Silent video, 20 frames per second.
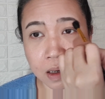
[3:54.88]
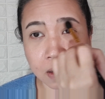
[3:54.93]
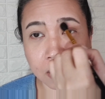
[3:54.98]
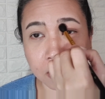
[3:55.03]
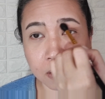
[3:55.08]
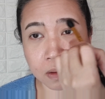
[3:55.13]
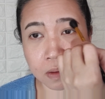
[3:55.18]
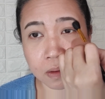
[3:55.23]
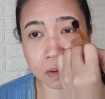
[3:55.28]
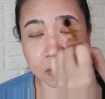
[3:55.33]

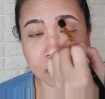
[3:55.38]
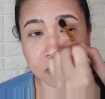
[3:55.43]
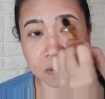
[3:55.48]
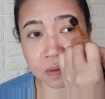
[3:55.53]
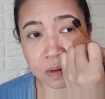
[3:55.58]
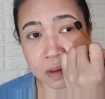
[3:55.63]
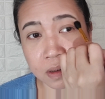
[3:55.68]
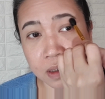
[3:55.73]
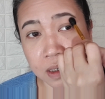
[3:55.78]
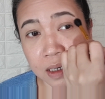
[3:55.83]
all
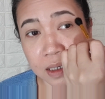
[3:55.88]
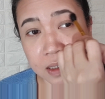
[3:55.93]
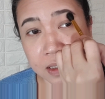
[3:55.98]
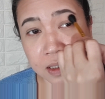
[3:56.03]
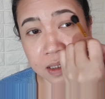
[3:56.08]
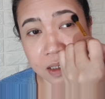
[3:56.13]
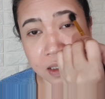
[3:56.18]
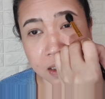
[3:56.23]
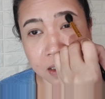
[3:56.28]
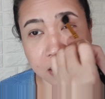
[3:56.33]
over, as
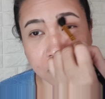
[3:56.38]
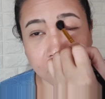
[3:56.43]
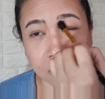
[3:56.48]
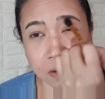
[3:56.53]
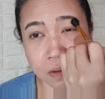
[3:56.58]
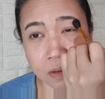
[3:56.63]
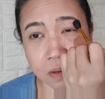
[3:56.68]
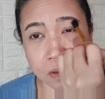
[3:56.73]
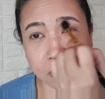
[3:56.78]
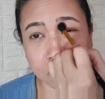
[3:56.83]
in
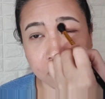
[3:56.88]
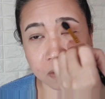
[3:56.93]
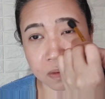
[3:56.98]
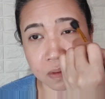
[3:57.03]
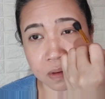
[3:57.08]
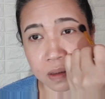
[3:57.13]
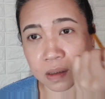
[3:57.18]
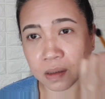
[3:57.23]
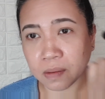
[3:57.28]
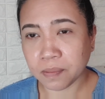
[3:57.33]
all
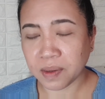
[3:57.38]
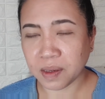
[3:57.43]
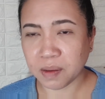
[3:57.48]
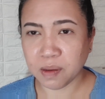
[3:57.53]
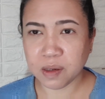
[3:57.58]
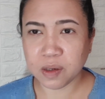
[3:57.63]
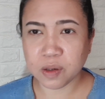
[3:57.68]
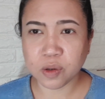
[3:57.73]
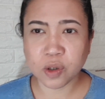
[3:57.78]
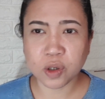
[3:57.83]
over.
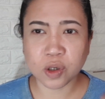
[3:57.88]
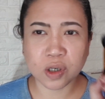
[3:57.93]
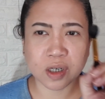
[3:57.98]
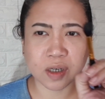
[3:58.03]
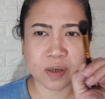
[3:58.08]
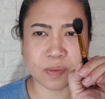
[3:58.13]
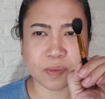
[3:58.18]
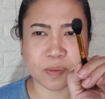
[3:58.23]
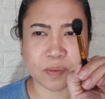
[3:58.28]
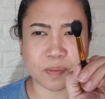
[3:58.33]
I'm not
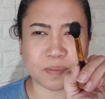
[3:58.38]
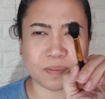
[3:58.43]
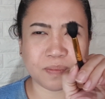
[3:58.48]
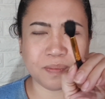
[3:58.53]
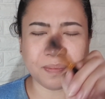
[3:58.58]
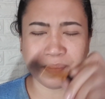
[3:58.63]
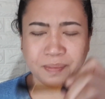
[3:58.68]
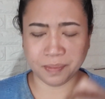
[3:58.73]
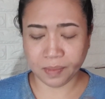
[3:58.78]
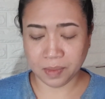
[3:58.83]
sure
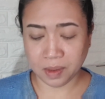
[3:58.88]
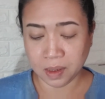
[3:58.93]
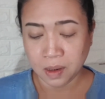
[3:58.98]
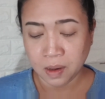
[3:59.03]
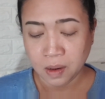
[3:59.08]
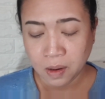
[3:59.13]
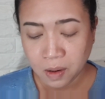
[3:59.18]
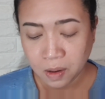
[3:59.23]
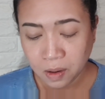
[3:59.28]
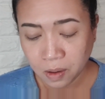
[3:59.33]

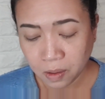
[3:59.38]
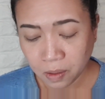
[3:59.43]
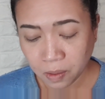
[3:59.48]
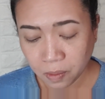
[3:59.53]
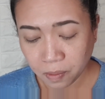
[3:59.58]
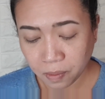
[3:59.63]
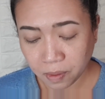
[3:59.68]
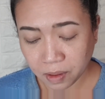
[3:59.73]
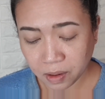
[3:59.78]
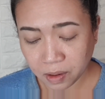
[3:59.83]

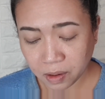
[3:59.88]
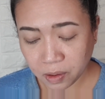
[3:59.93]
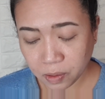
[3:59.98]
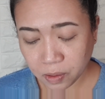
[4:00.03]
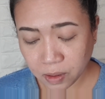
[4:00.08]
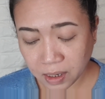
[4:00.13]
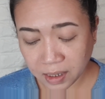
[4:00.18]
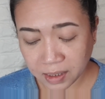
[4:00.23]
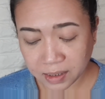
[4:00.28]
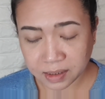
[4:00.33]
whether you
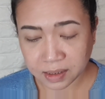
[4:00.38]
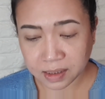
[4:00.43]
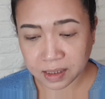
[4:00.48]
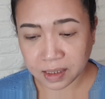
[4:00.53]
guys